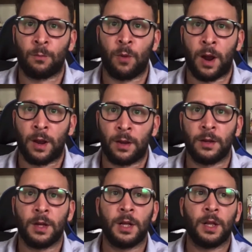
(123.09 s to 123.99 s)
way
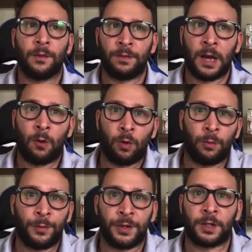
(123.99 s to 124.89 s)
that will
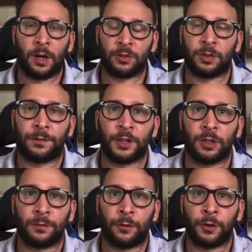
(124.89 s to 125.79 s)
be cost
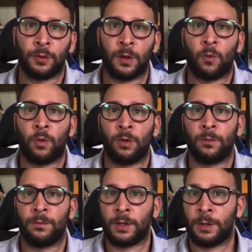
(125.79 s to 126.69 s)
efficient for you and will
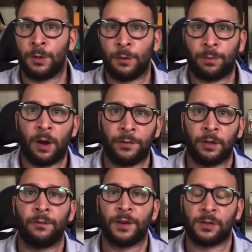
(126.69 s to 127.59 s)
give you a profit
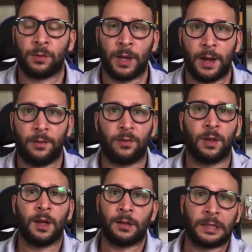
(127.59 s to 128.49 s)
on Facebook ads?
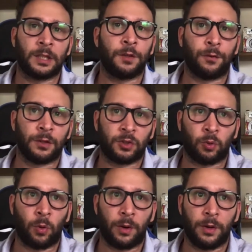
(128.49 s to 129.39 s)
That's a different
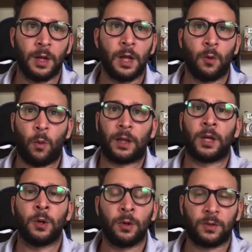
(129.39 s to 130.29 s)
story. What
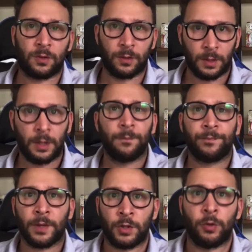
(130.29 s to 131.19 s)
hooks
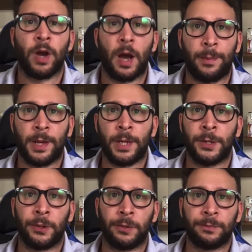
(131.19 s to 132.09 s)
you have
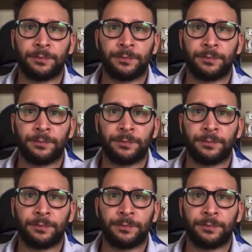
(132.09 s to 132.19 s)
here